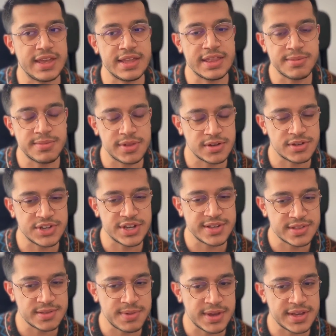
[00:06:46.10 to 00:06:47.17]

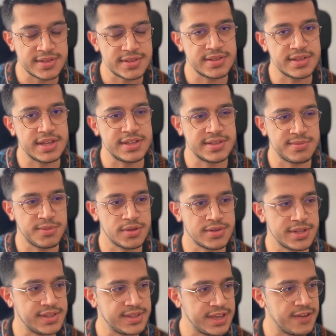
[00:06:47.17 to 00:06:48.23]
blockchain space, it's
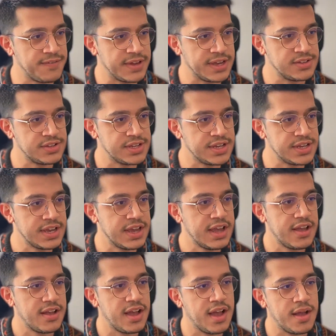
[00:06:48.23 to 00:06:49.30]
mostly TFHE
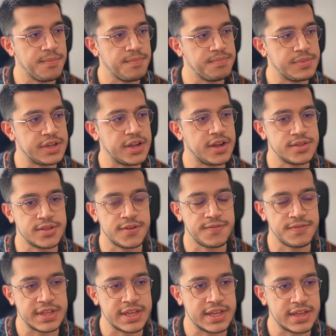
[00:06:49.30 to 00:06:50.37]
because
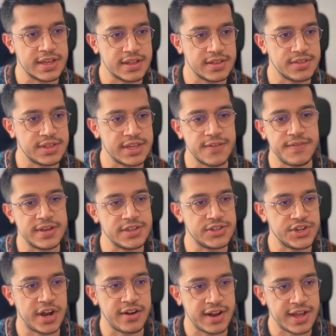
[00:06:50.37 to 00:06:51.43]
of the
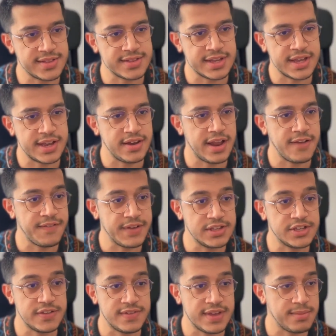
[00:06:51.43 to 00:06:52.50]
TFHE RS and
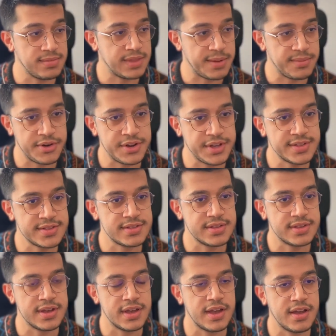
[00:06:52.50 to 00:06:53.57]
FHE VM libraries.
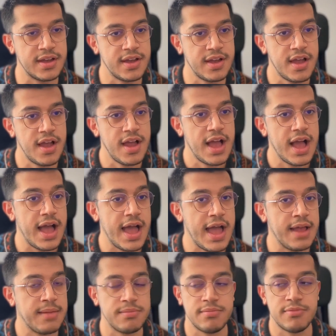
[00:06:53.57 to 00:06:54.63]

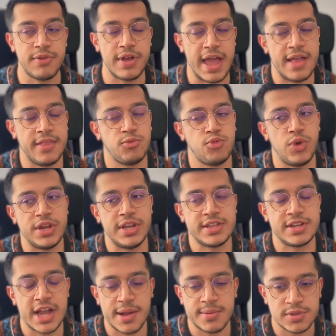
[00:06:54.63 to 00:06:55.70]
And when
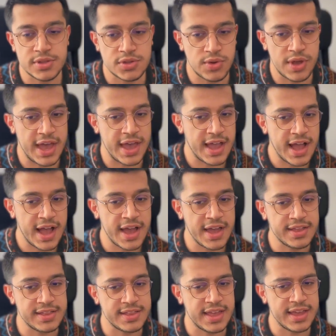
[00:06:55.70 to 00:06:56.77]
it comes to
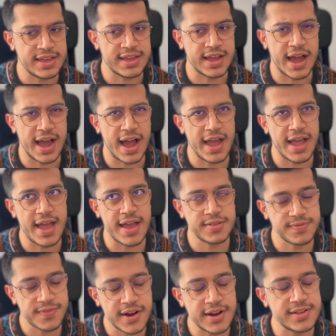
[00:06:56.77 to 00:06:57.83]
AI,
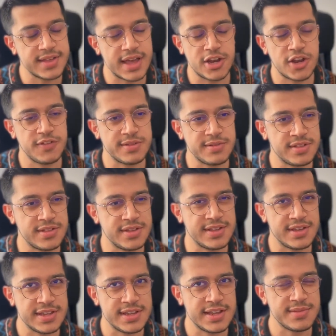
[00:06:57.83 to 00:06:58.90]
as far as I know, it
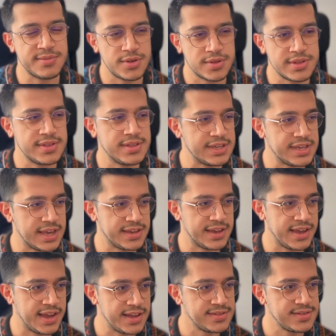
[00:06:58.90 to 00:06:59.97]
is mostly
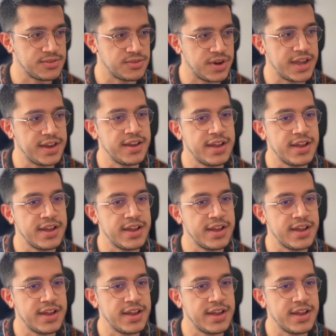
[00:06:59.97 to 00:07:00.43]
CKKS, right?